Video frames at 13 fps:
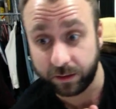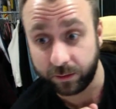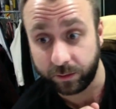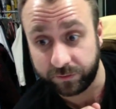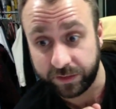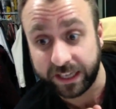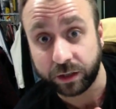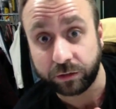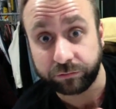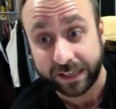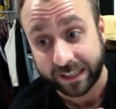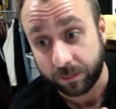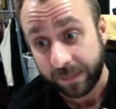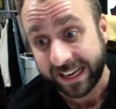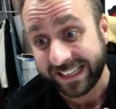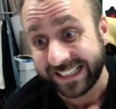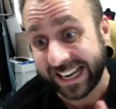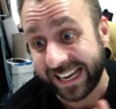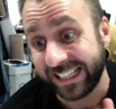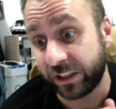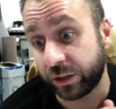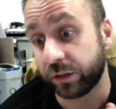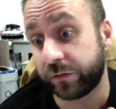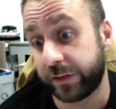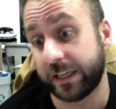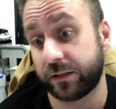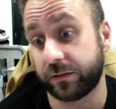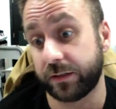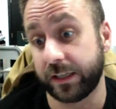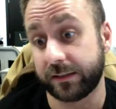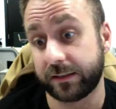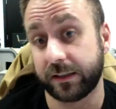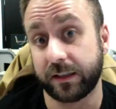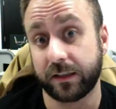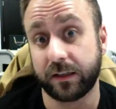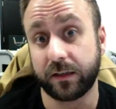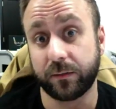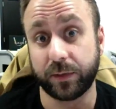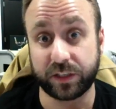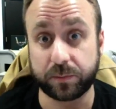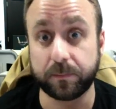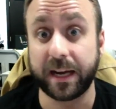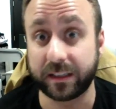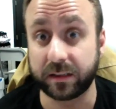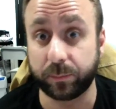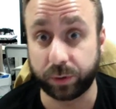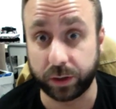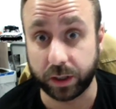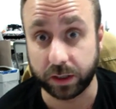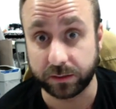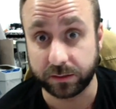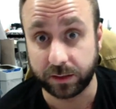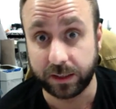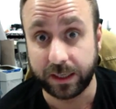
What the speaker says: if they could recommend any good factories which make the product,